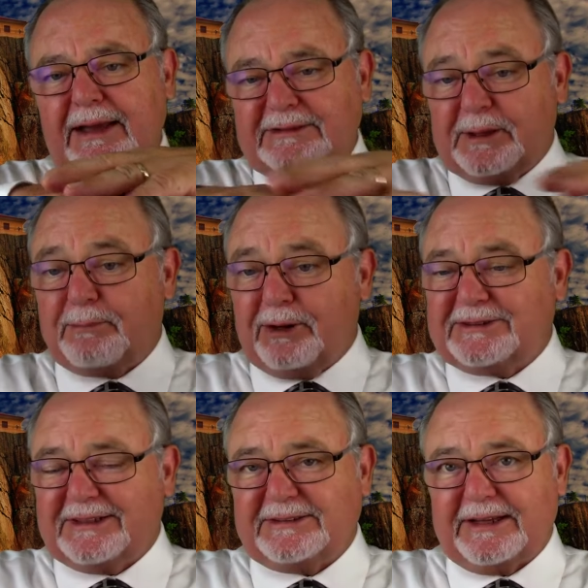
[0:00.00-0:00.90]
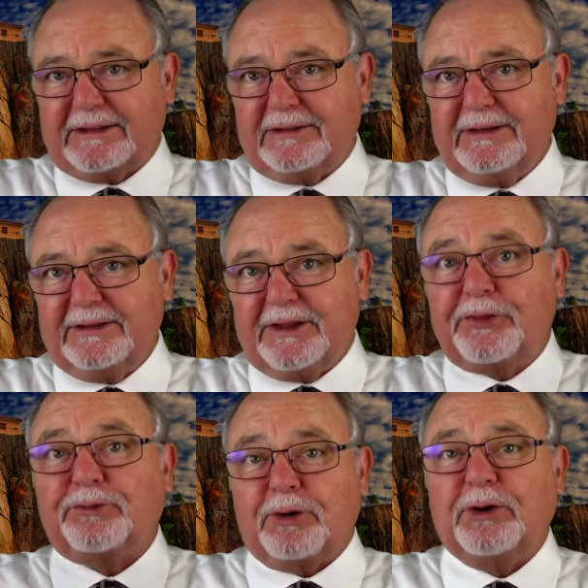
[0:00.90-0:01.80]
is the mercy seat, the
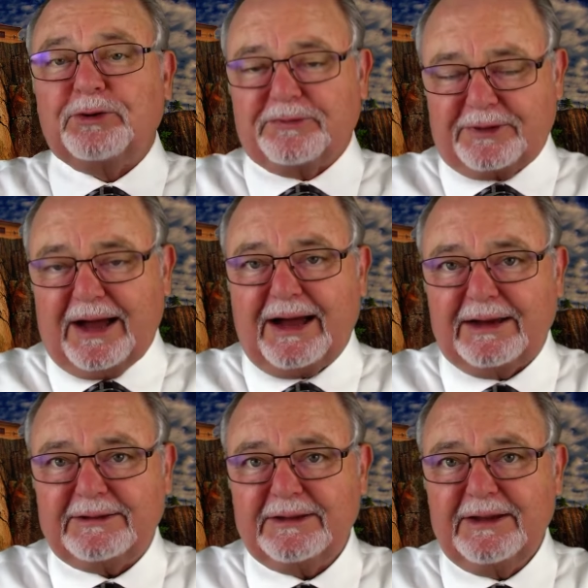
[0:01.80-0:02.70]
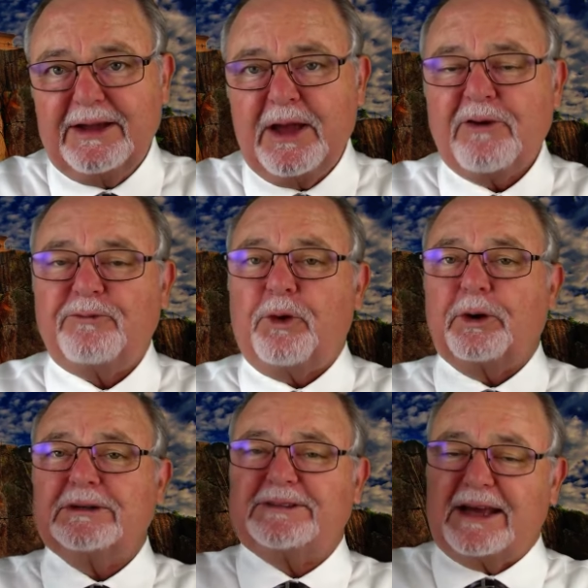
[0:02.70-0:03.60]
throne of God.
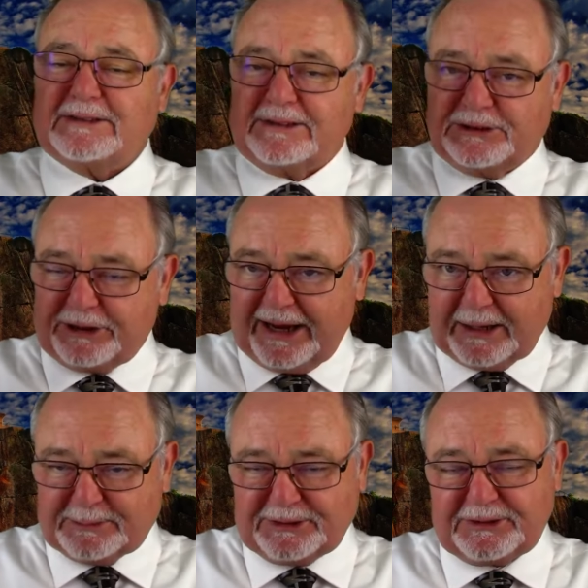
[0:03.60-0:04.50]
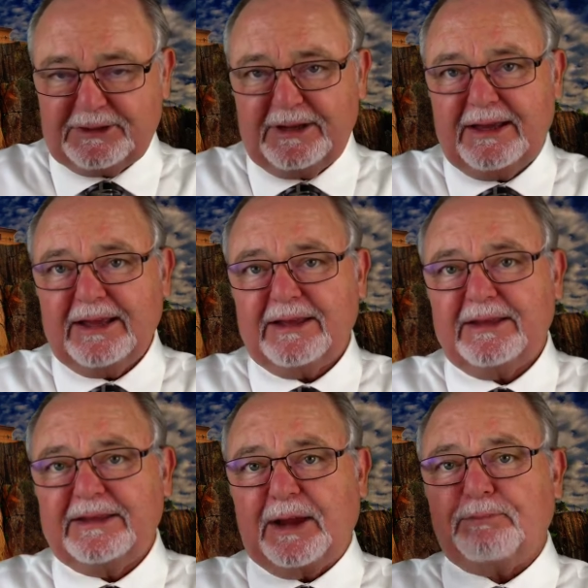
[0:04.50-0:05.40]
For it says in James
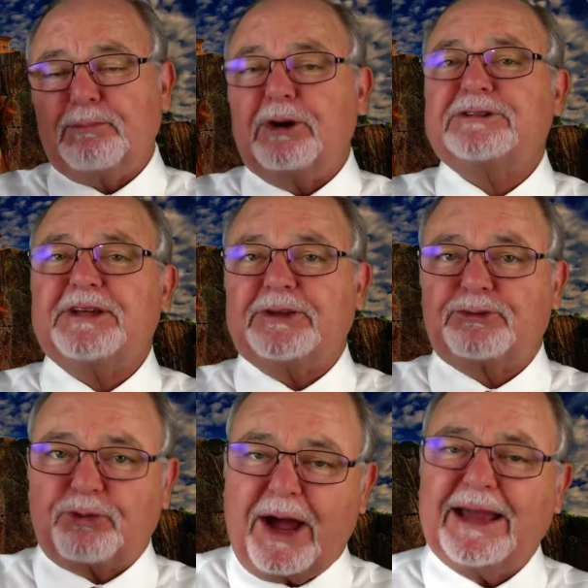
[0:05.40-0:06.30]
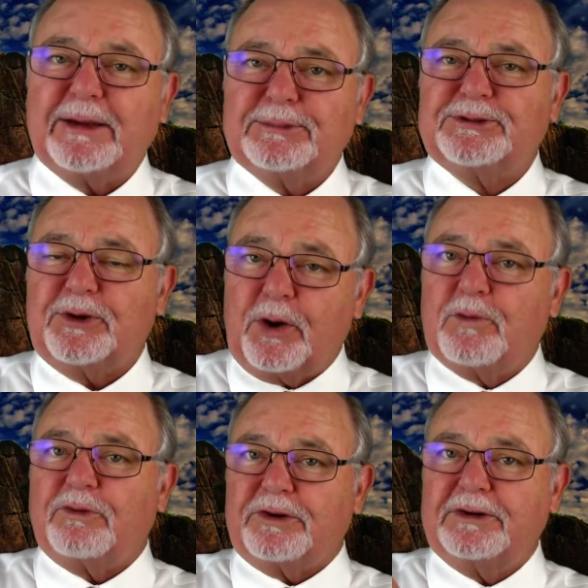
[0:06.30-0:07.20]
that mercy triumphs
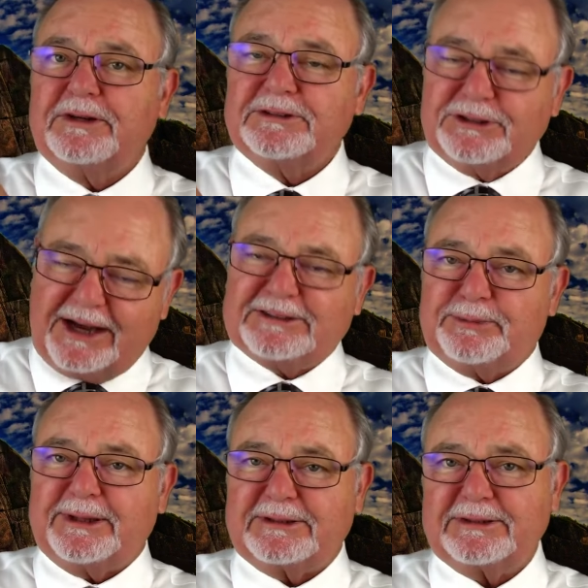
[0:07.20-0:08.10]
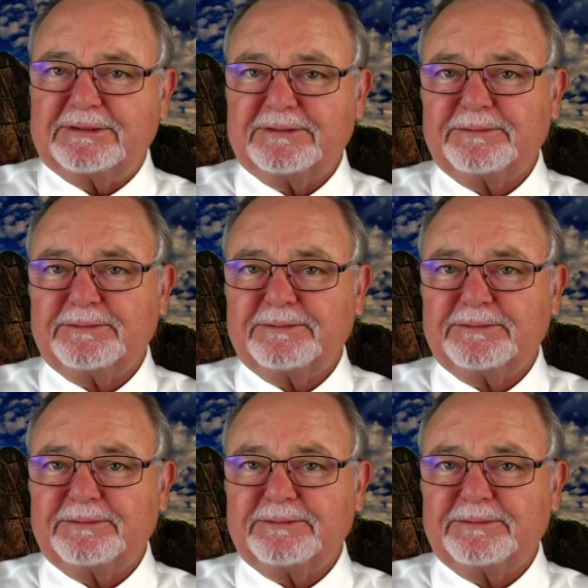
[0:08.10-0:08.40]
over judgment.